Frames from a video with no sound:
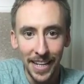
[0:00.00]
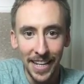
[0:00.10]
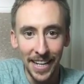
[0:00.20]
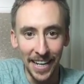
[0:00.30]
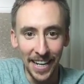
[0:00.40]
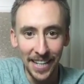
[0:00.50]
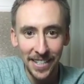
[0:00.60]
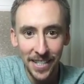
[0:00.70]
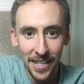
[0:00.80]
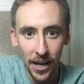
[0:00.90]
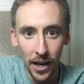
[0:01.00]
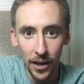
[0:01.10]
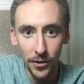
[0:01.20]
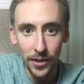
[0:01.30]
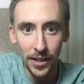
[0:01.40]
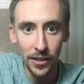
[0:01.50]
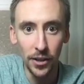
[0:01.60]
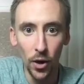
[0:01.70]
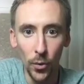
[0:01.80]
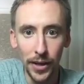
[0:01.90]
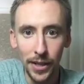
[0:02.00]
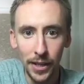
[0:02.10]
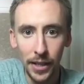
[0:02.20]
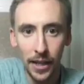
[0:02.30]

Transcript: Hey guys, how's it going?